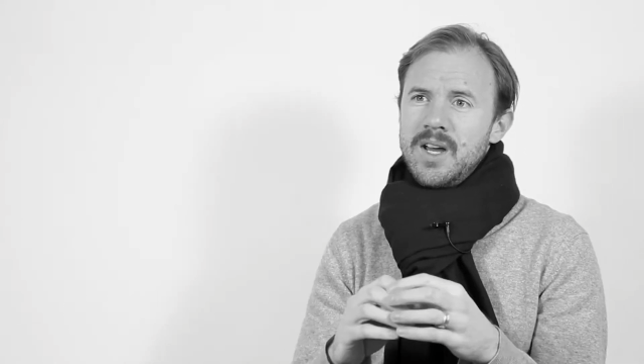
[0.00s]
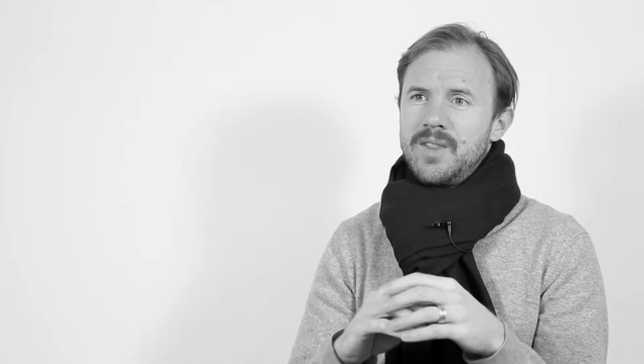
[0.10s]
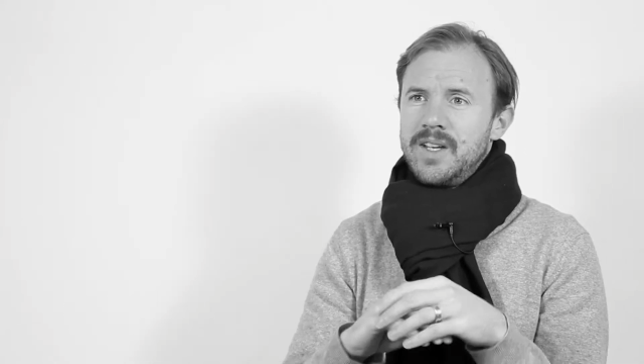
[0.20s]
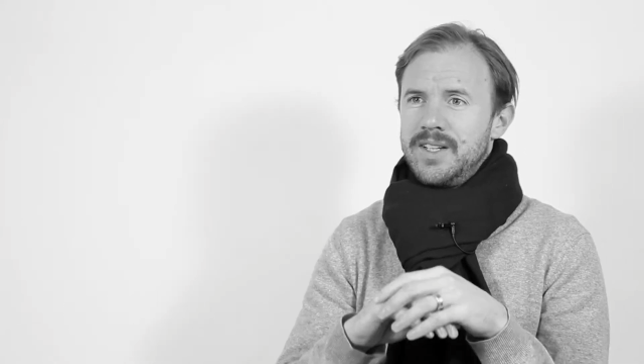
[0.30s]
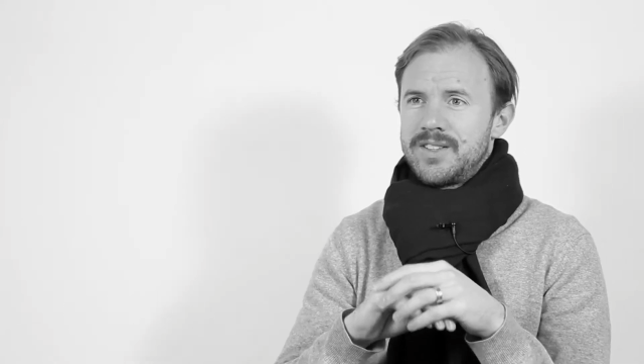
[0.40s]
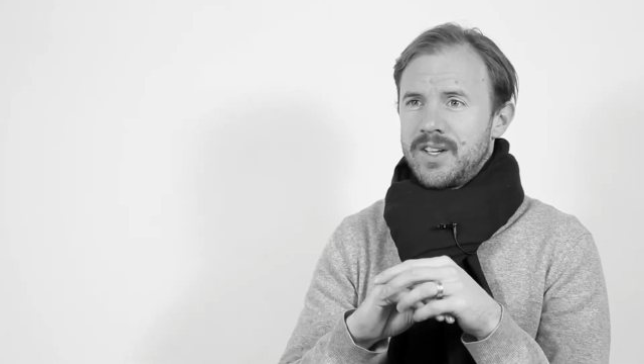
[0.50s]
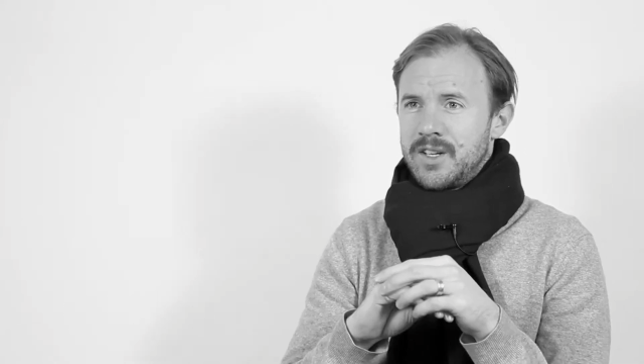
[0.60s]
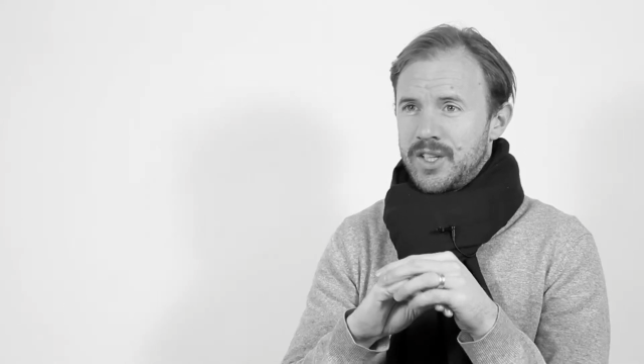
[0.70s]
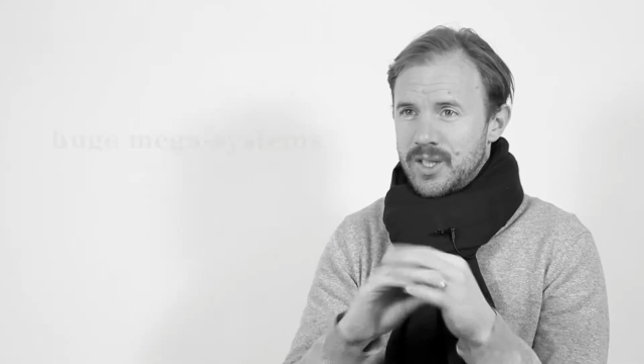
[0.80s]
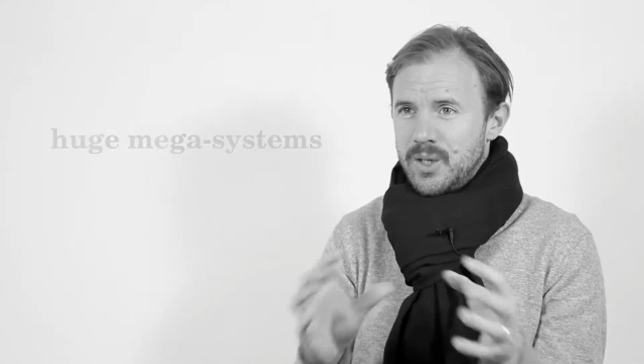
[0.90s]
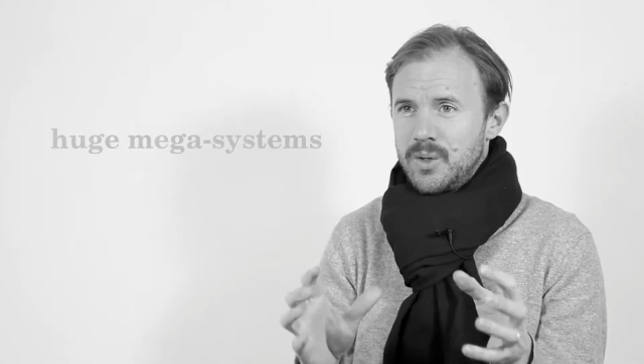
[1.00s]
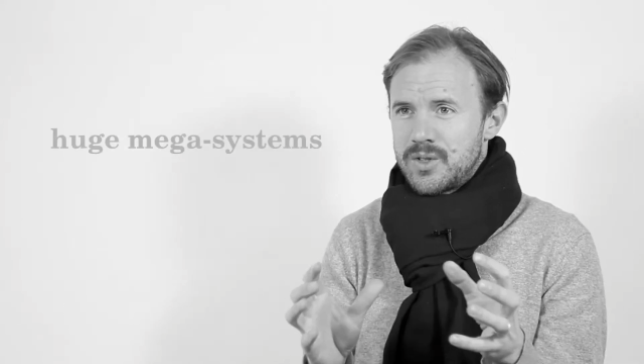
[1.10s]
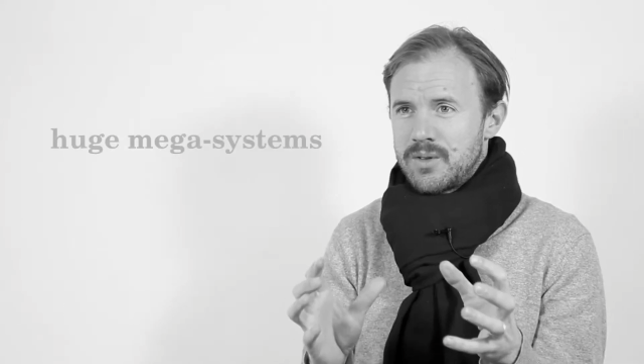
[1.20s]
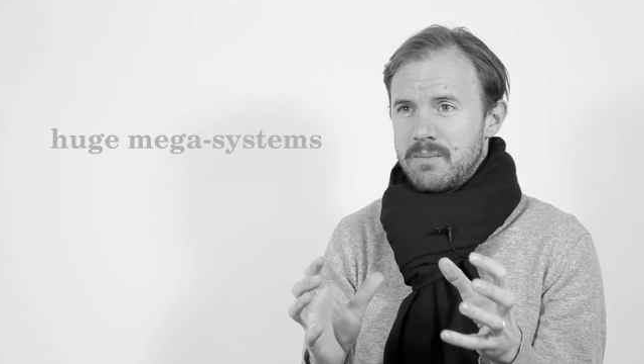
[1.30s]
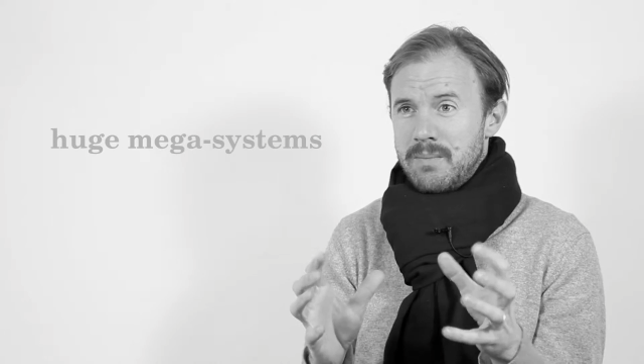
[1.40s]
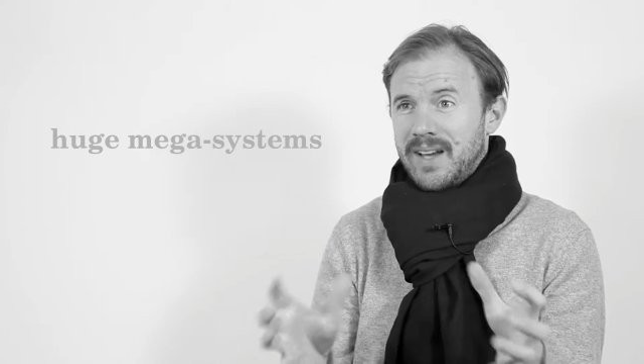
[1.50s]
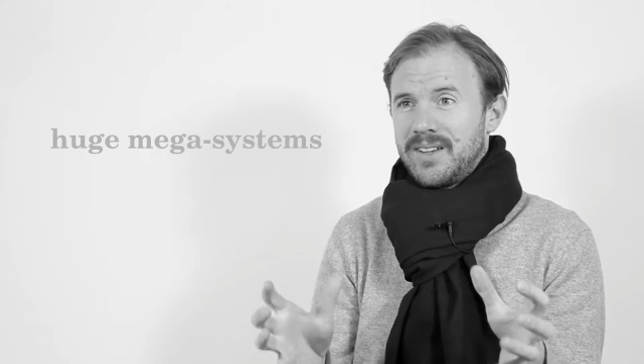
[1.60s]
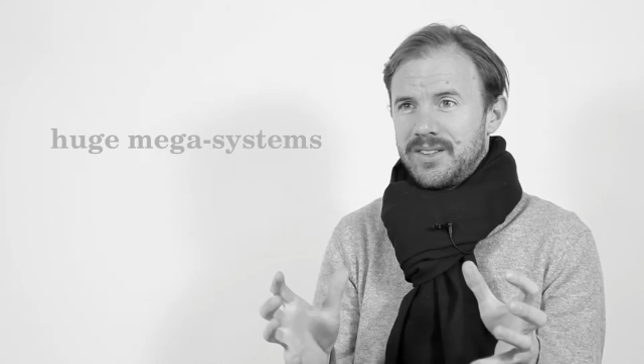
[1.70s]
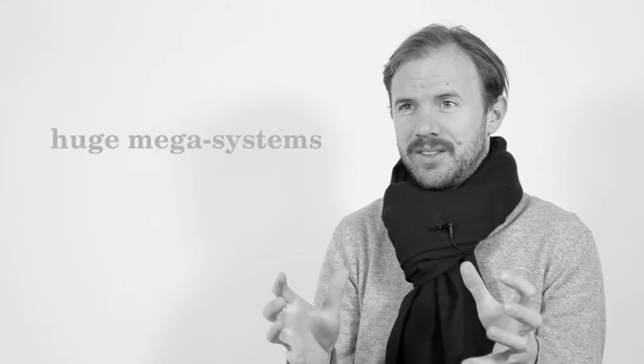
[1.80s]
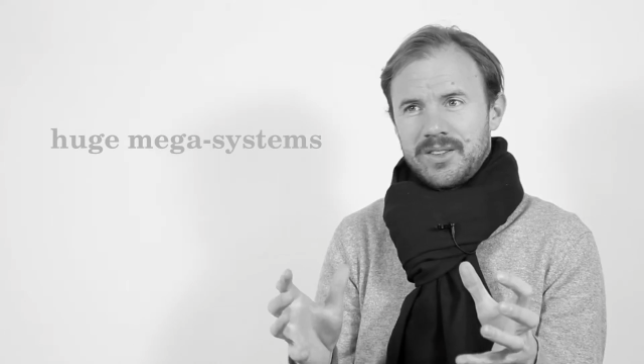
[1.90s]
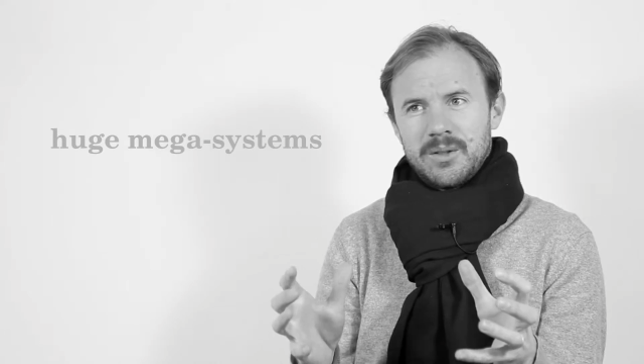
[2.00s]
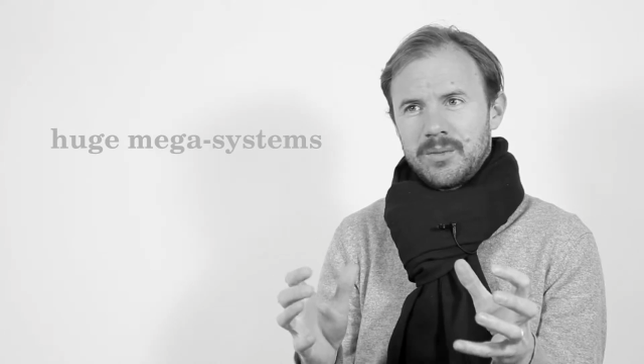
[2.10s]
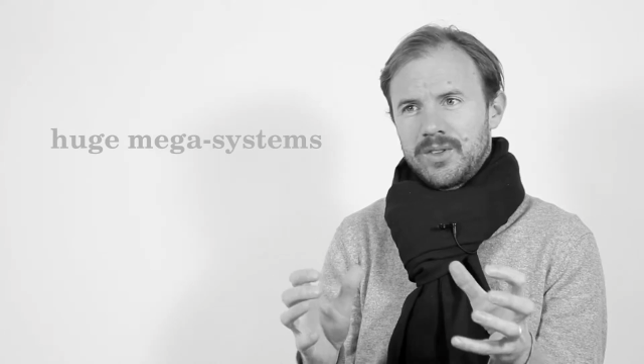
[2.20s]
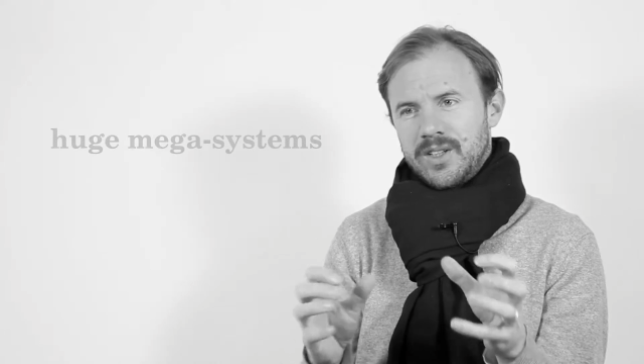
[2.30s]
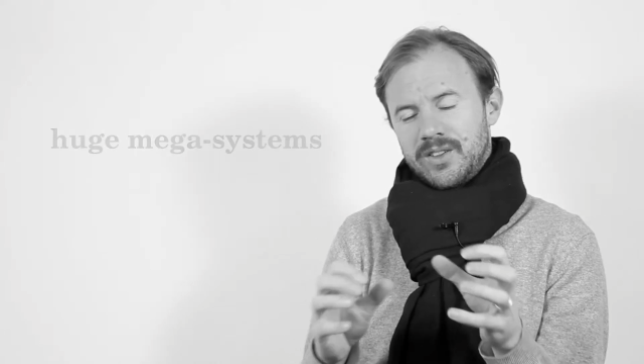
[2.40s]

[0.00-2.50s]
These huge mega systems,